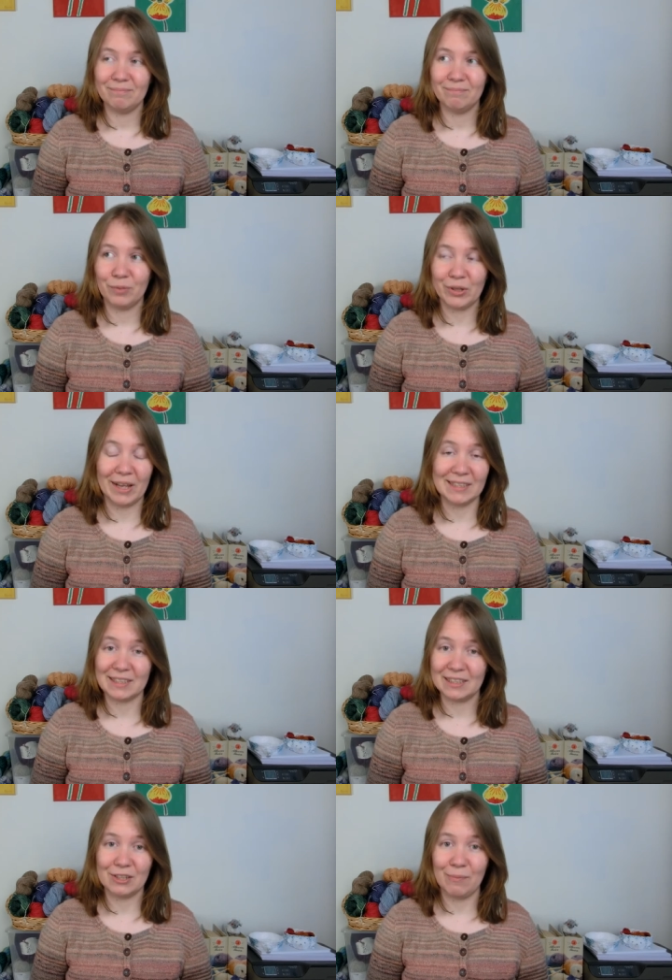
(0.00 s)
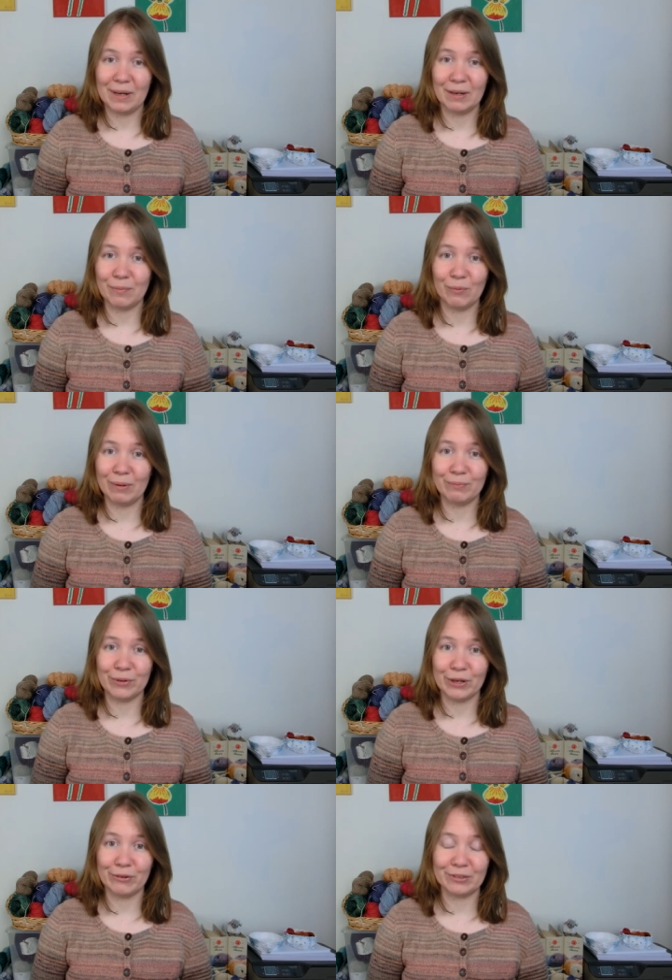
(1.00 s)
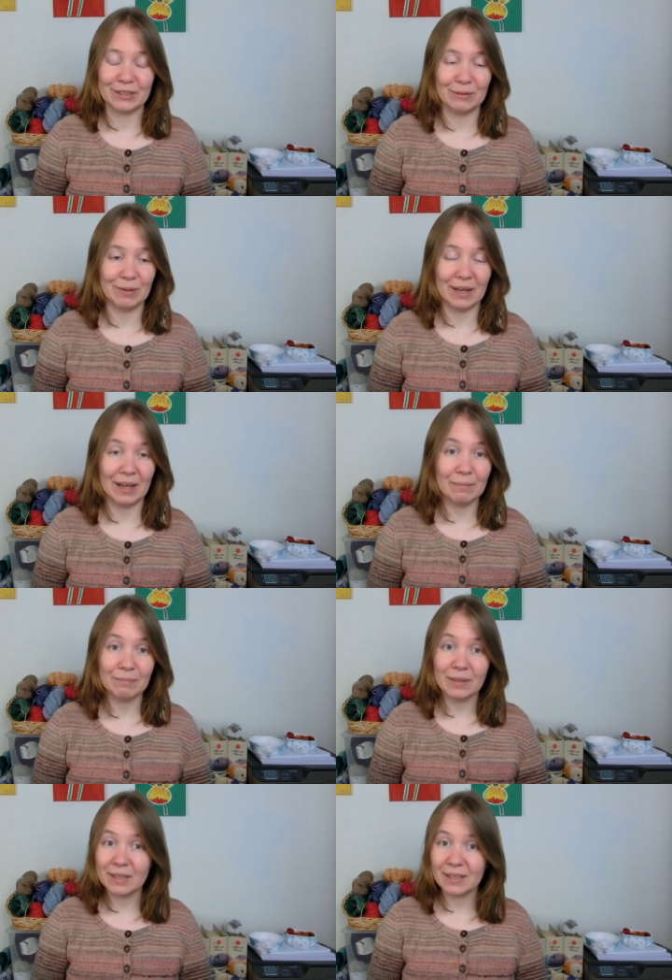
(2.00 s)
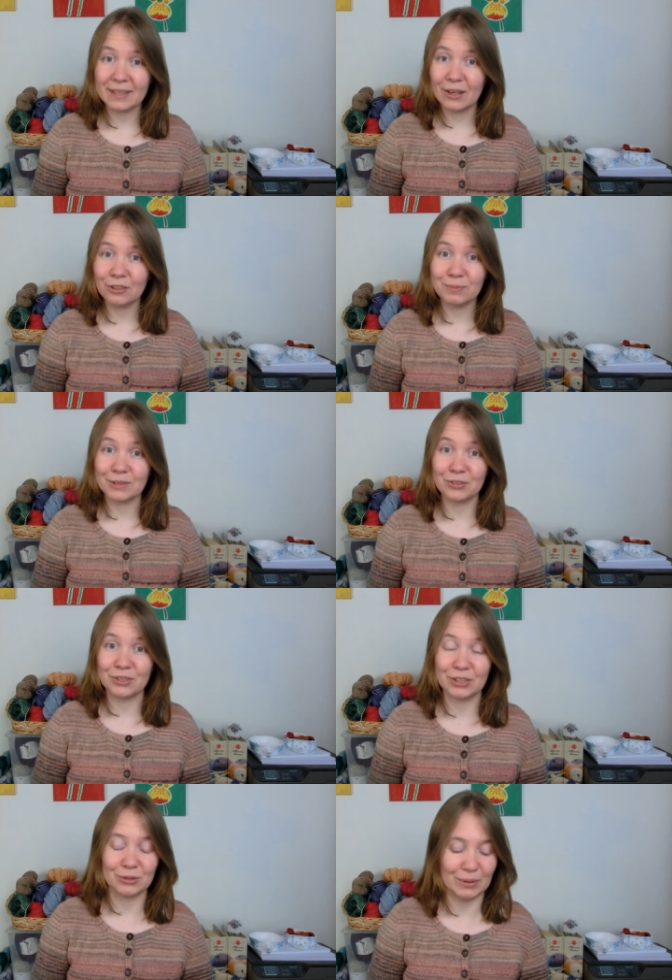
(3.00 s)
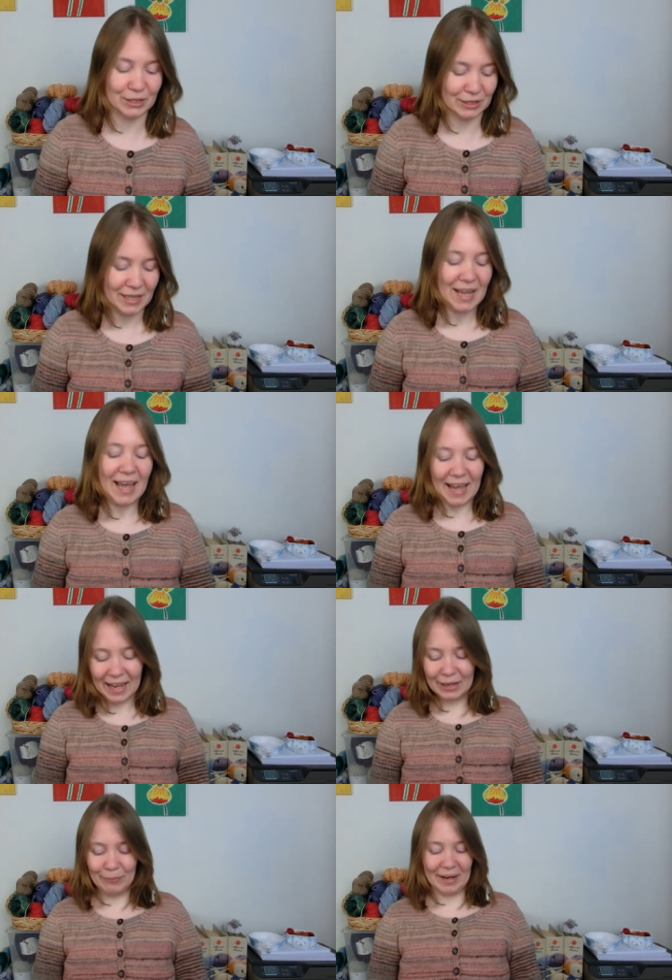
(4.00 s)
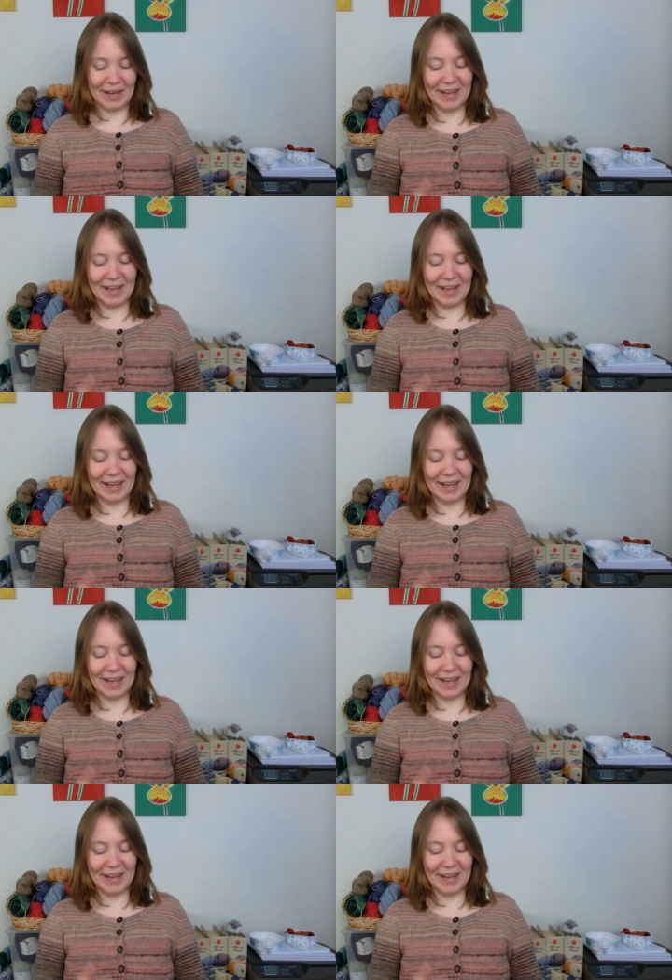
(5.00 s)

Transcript: podcasting is not my number one priority when I'm uh, in a hospital situation. Anyway,